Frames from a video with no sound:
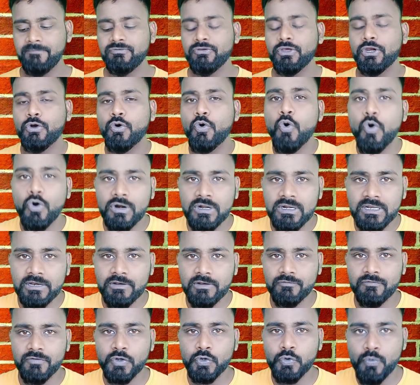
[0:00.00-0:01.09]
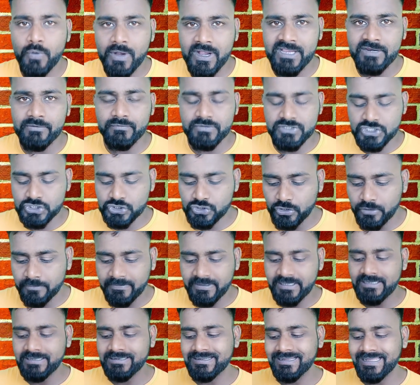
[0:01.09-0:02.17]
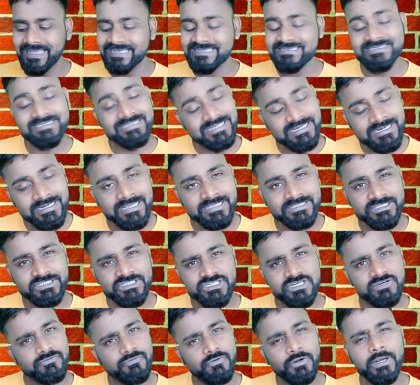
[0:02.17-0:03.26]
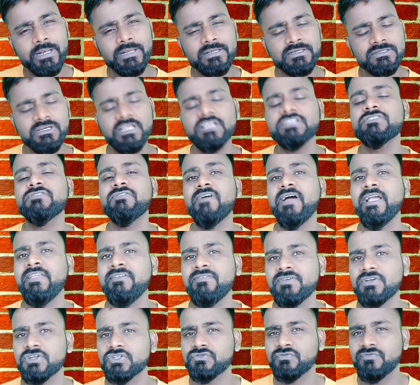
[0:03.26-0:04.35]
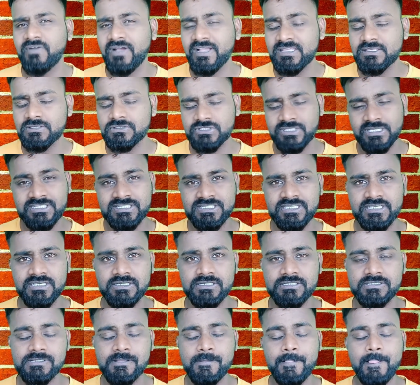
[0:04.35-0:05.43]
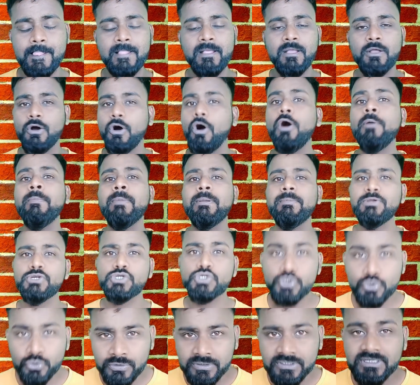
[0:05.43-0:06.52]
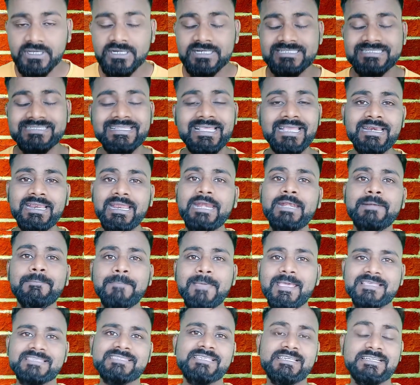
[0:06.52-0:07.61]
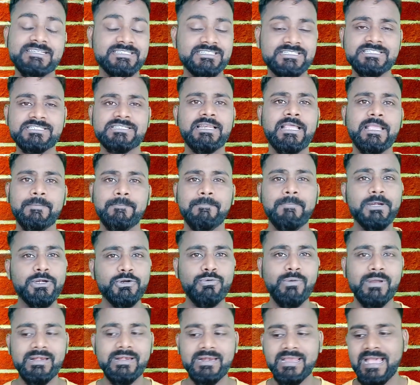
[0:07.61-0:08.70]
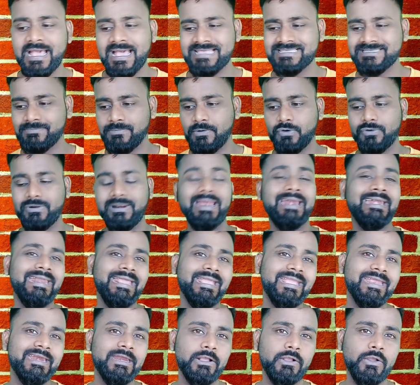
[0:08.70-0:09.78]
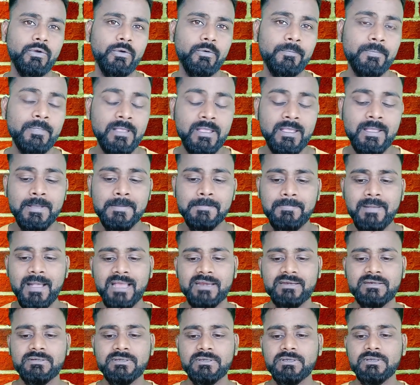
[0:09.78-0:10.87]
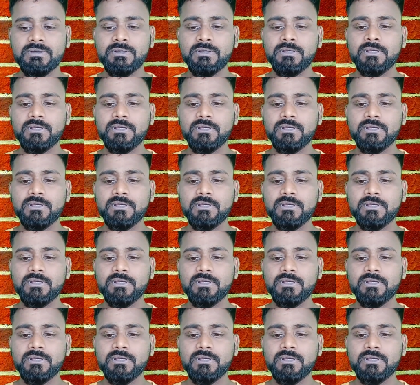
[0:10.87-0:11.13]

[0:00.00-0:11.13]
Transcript: you're a hodler of a coin which is going to be in existence for the next 5 years, 6 years, or maybe 2 years, then it makes sense, just like Bitcoin has about a decade ago. But